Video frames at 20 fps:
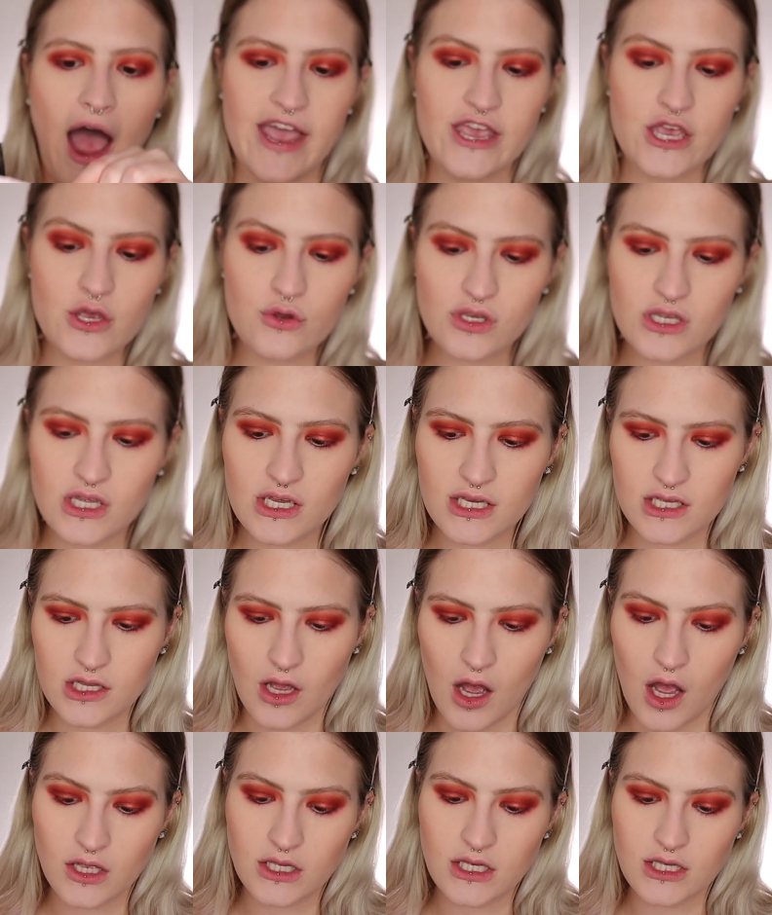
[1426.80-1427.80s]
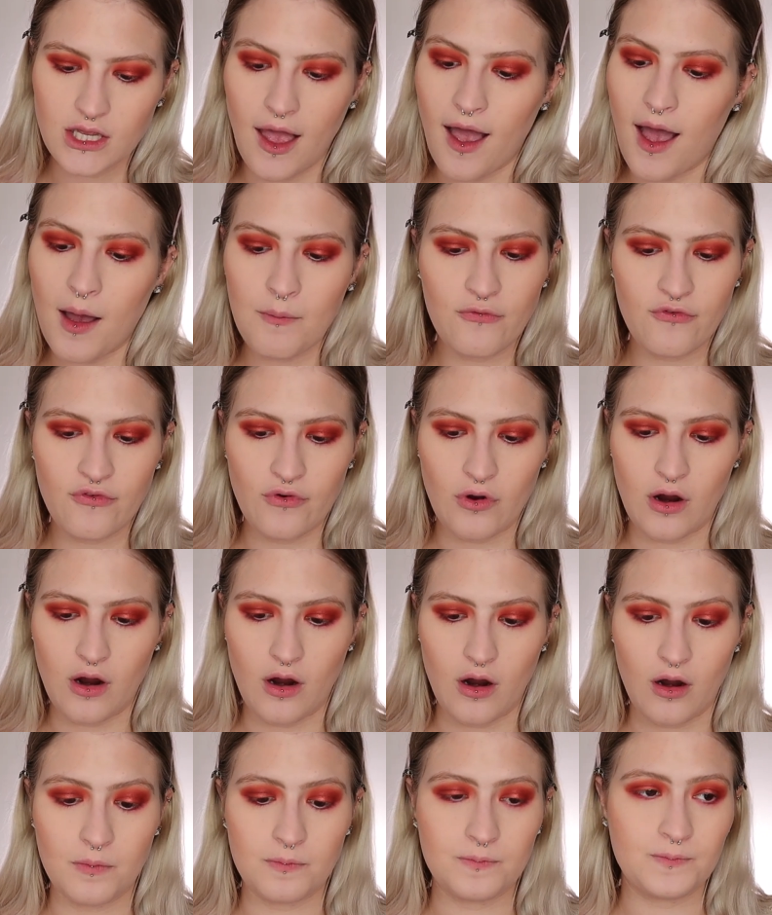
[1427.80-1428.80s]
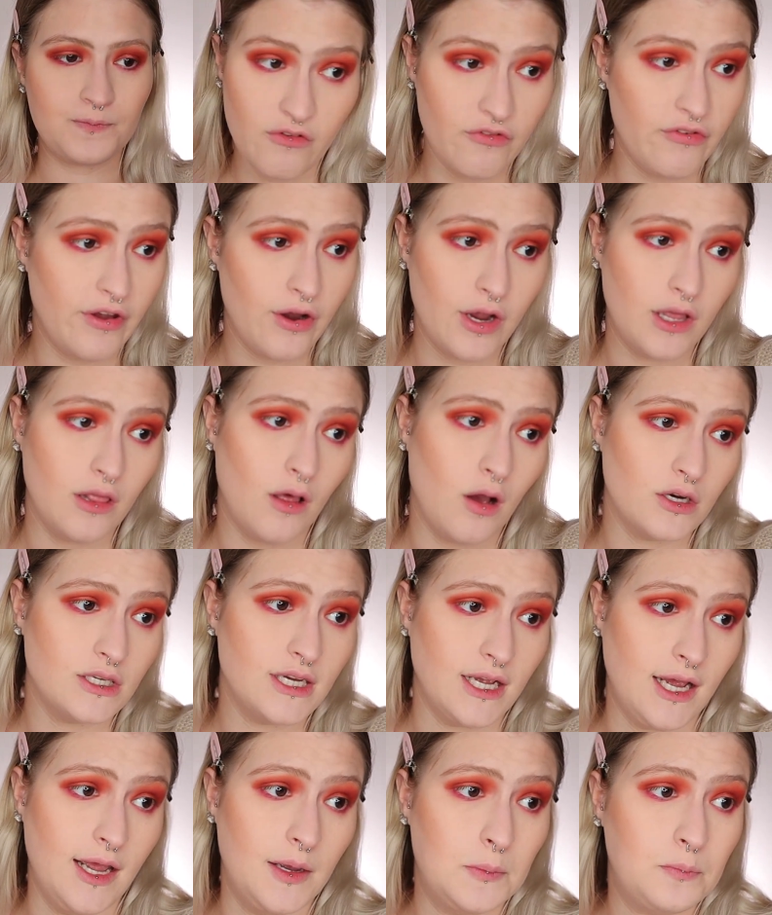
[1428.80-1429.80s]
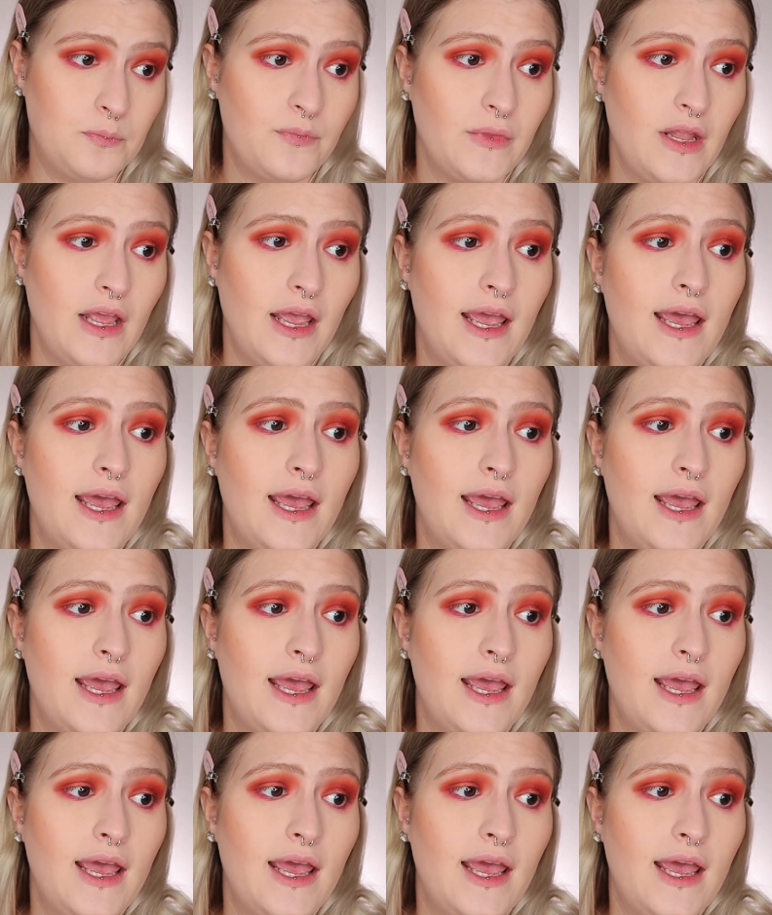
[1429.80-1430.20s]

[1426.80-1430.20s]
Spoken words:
I use this nonstop for a very long time,